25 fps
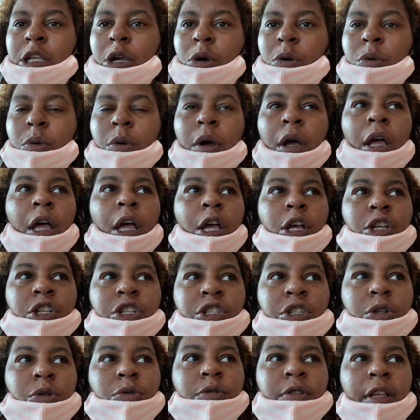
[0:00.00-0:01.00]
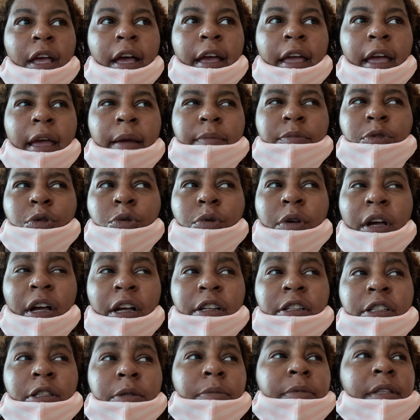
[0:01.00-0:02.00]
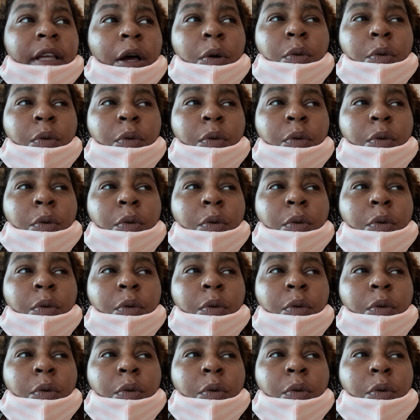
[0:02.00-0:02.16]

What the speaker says: So as soon as I came through customs,